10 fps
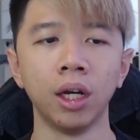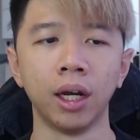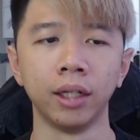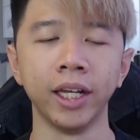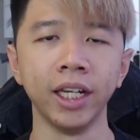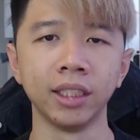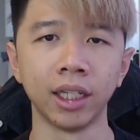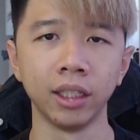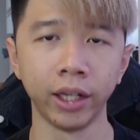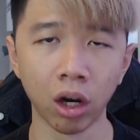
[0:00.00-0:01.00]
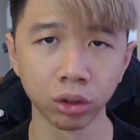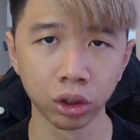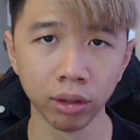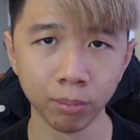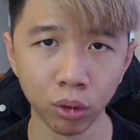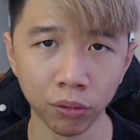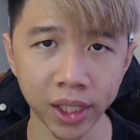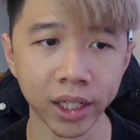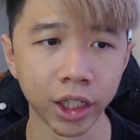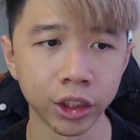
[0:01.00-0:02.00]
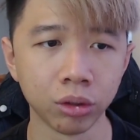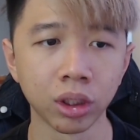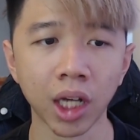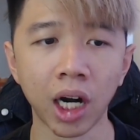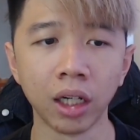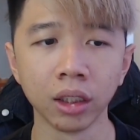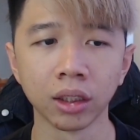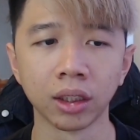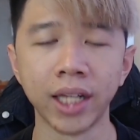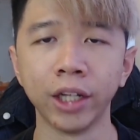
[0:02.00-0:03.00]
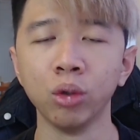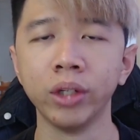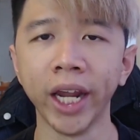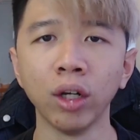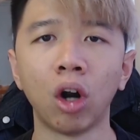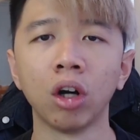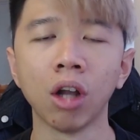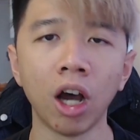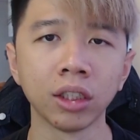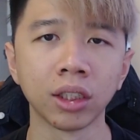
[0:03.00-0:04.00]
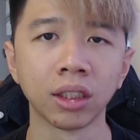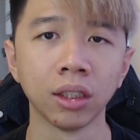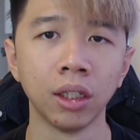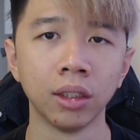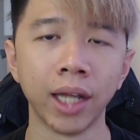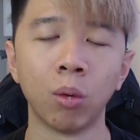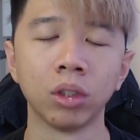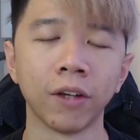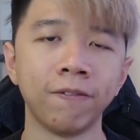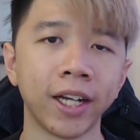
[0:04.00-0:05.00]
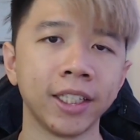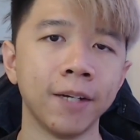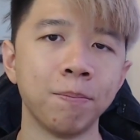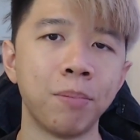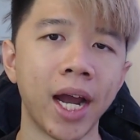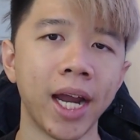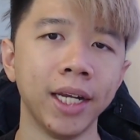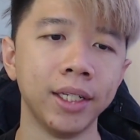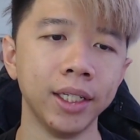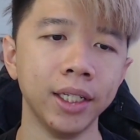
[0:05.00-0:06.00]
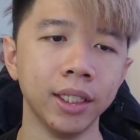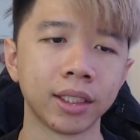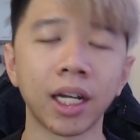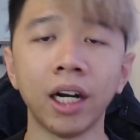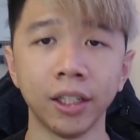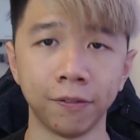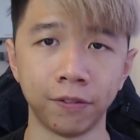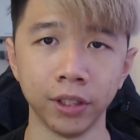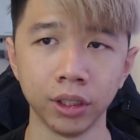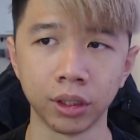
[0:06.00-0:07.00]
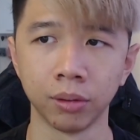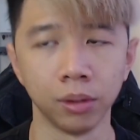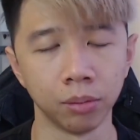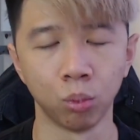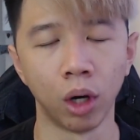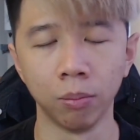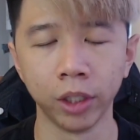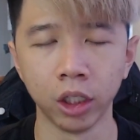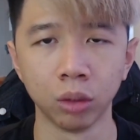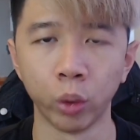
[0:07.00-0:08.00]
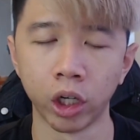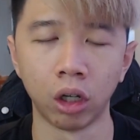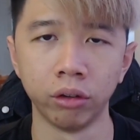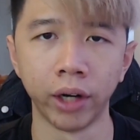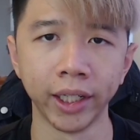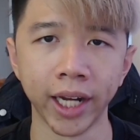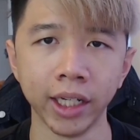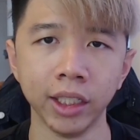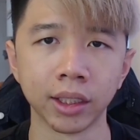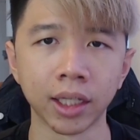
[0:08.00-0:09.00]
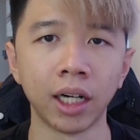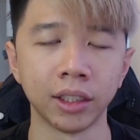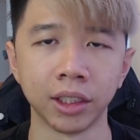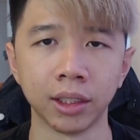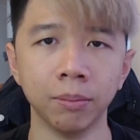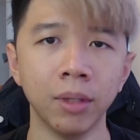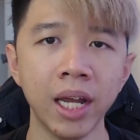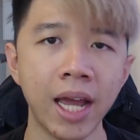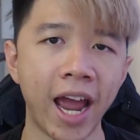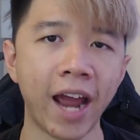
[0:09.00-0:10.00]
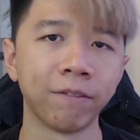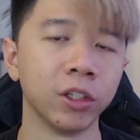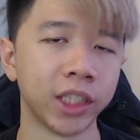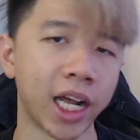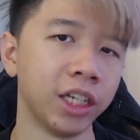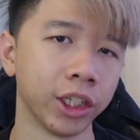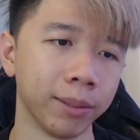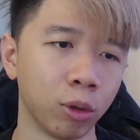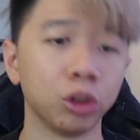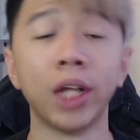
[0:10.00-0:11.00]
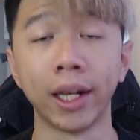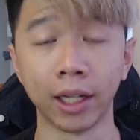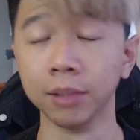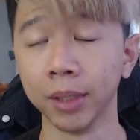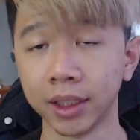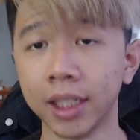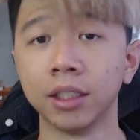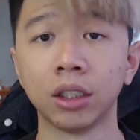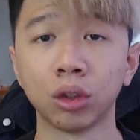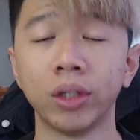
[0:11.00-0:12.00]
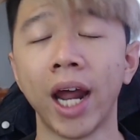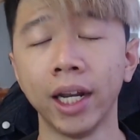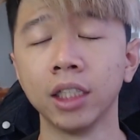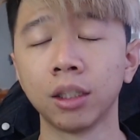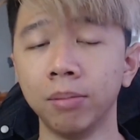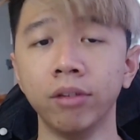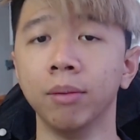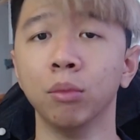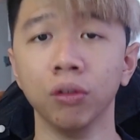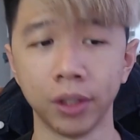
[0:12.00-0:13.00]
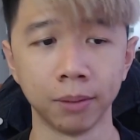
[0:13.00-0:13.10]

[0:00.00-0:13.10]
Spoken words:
they also removed the additional stars that you gain or lost that was affected by the star difference. Well, because we're not running any star system after Challenger anymore, so that doesn't make sense. So that is completely removed.